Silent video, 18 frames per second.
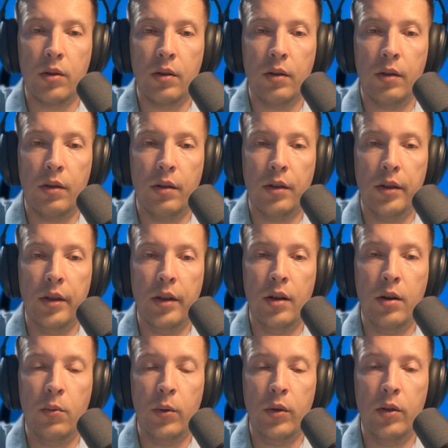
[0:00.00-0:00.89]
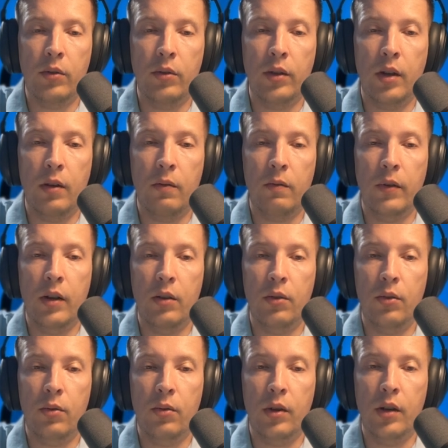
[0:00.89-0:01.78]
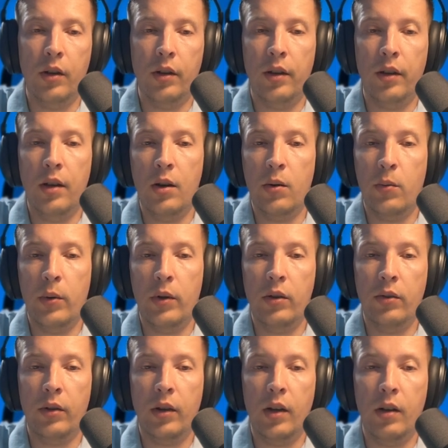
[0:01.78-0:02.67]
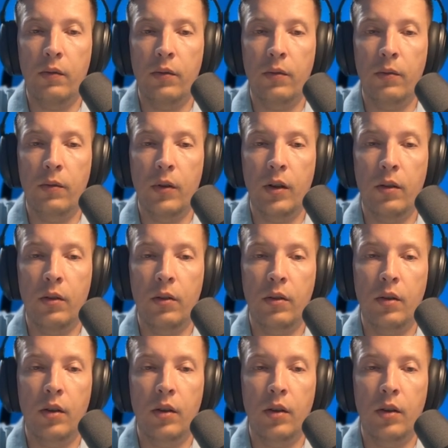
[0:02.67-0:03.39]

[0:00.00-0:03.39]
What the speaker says: here we don't have value and here we don't have value.